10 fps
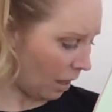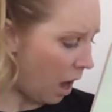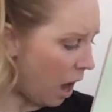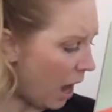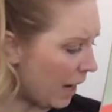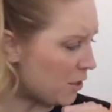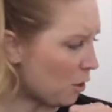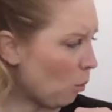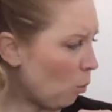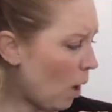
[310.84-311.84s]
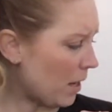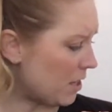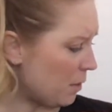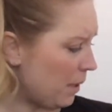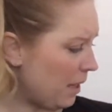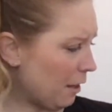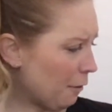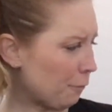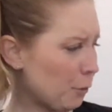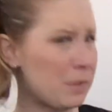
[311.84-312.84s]
I don't want to be in a
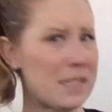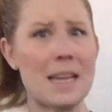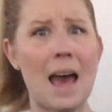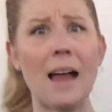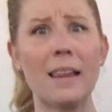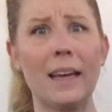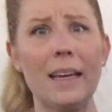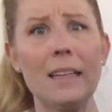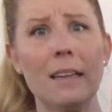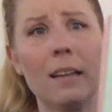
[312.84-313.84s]
fruit salad.